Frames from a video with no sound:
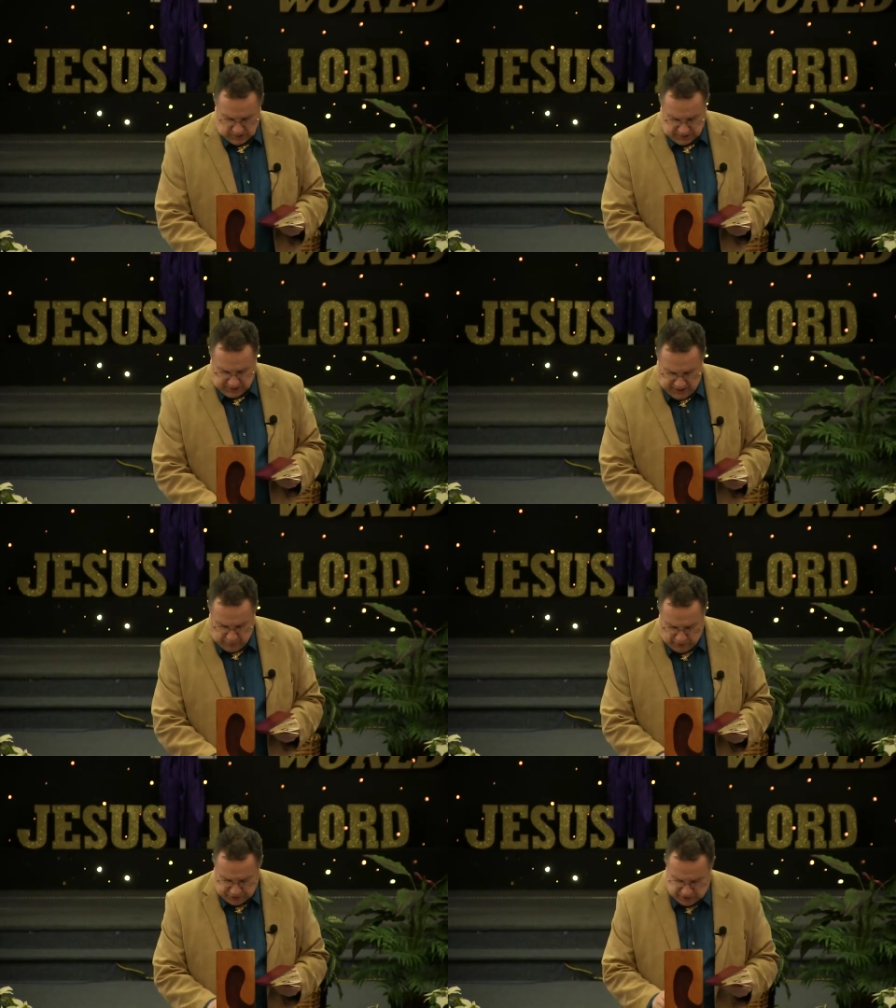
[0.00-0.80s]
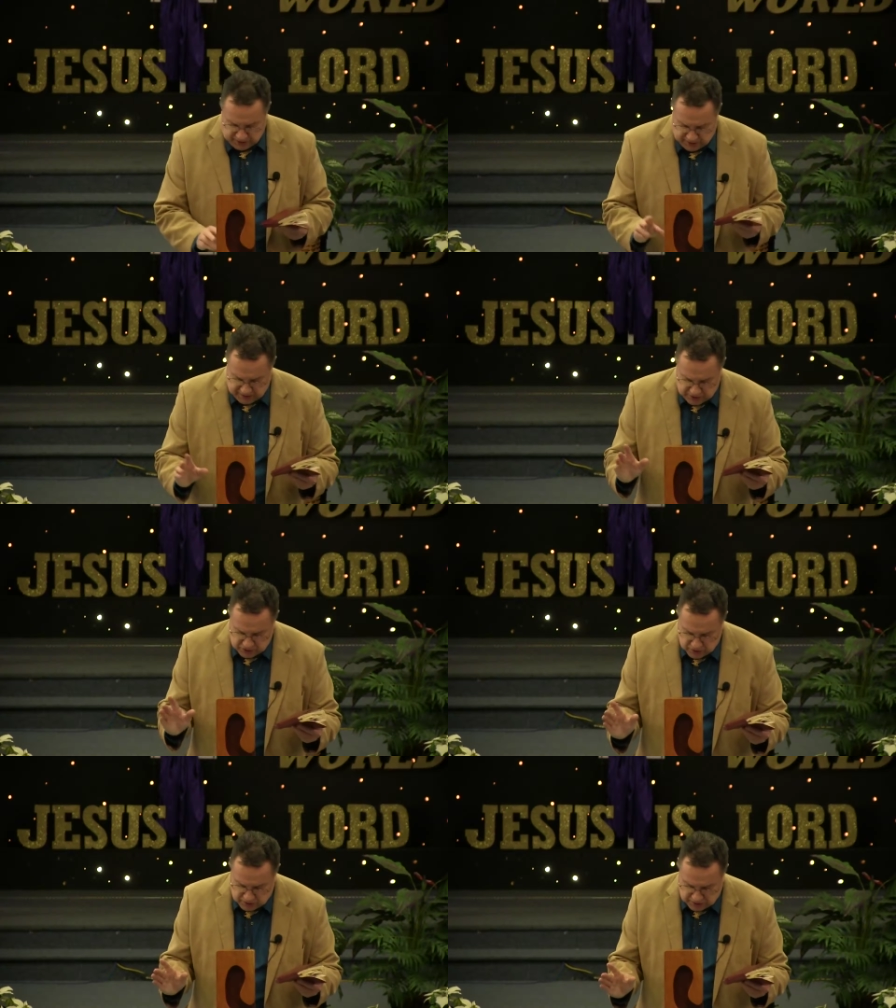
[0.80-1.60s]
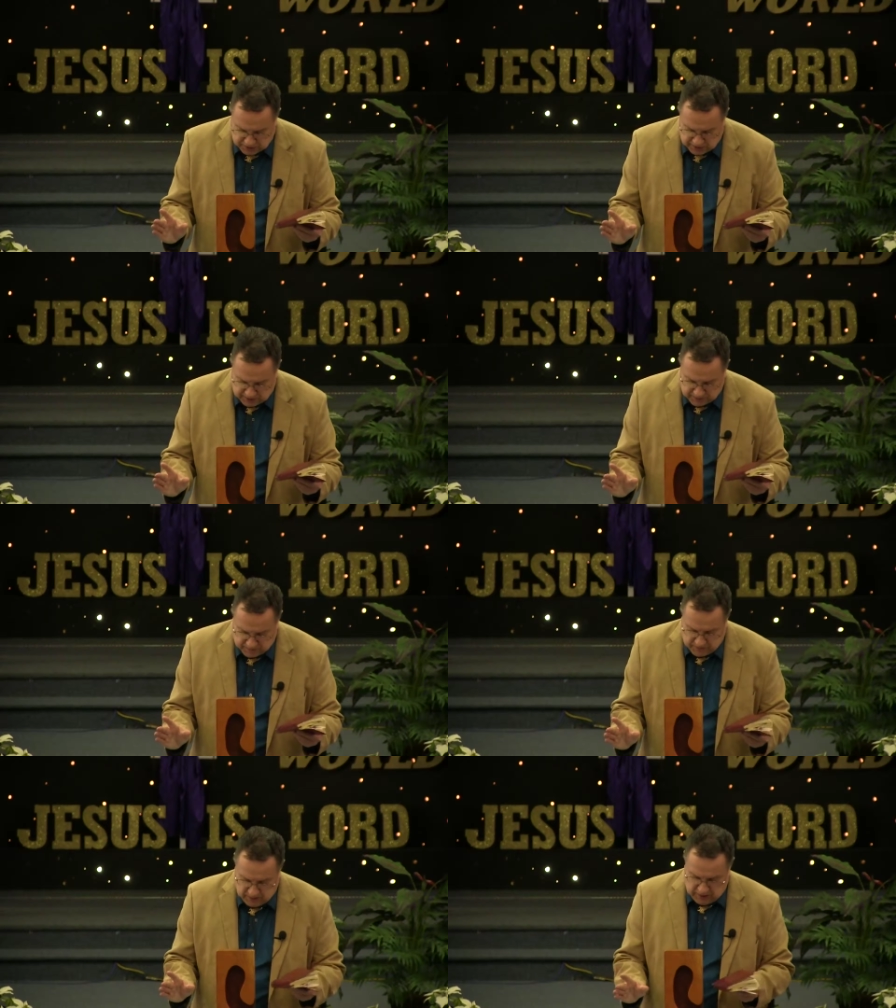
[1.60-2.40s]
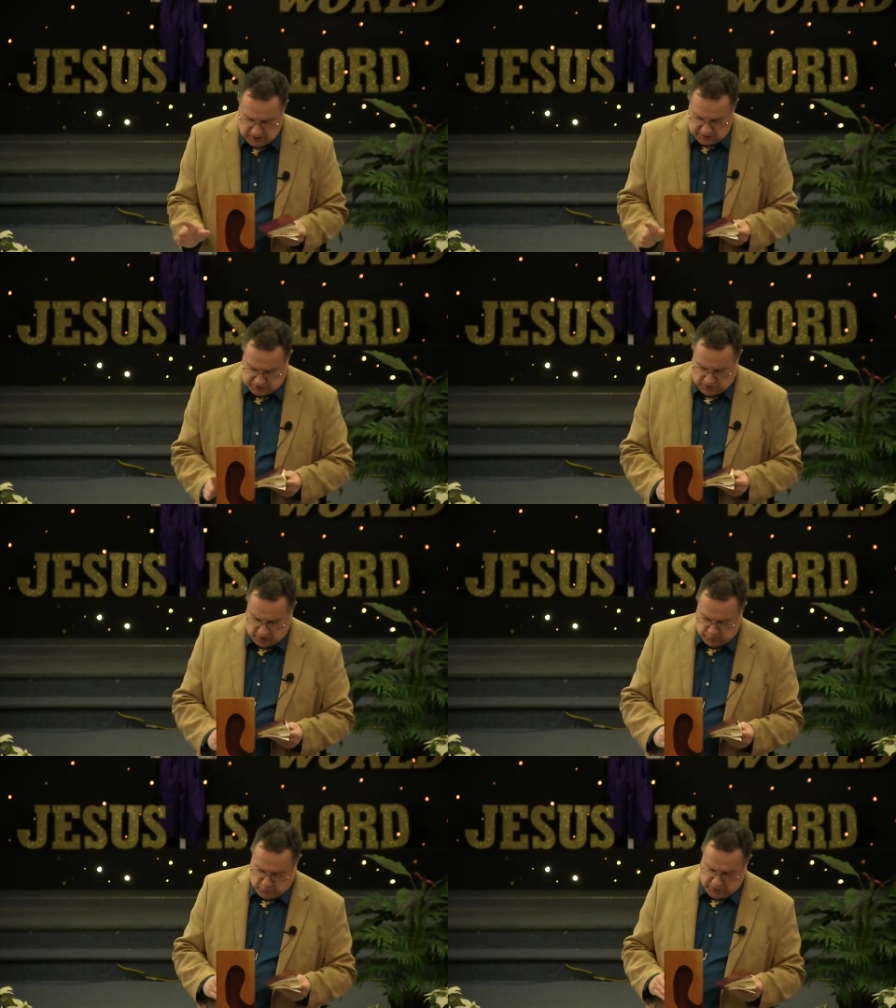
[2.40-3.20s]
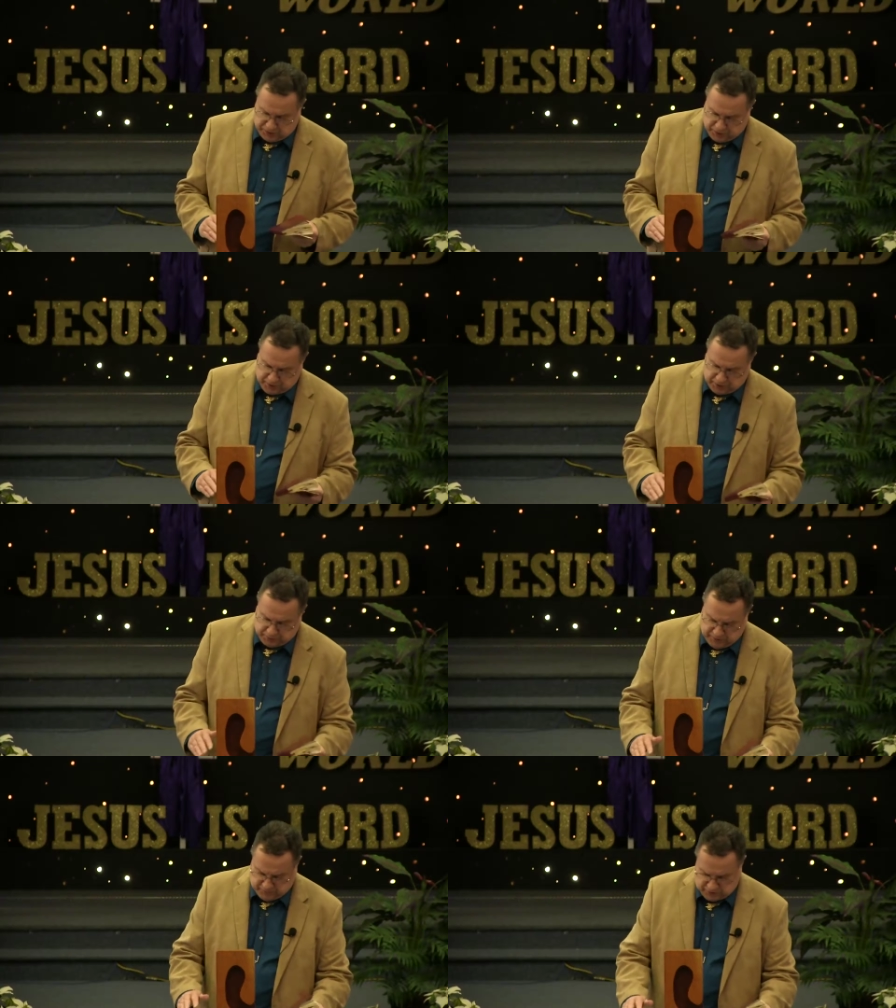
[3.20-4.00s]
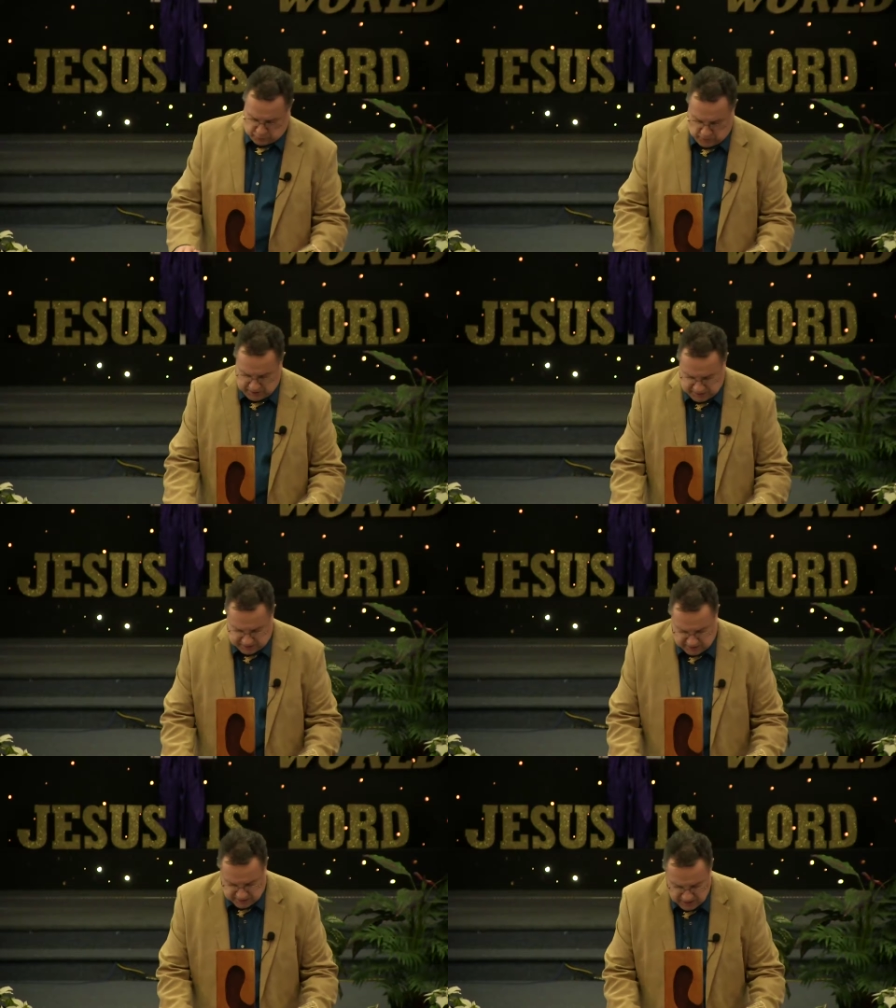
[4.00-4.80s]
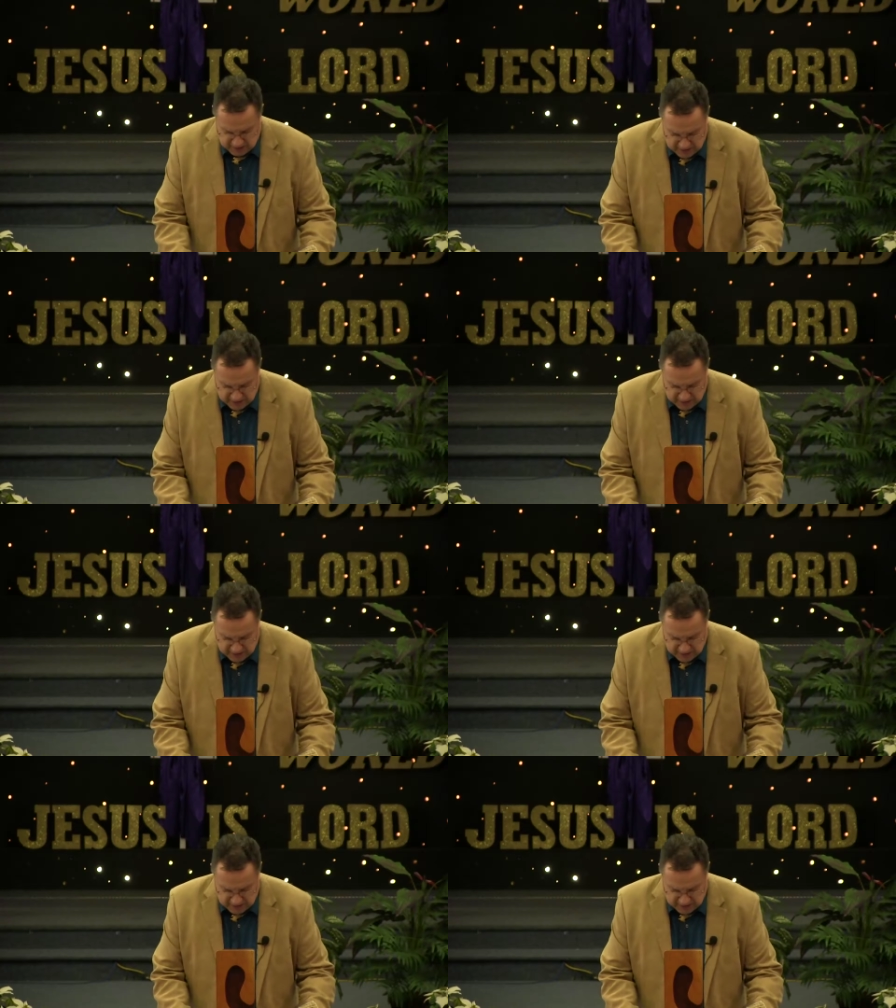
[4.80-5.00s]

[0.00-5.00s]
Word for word: See, God wants you to get in unity in Psalms 133, verse 1, he says,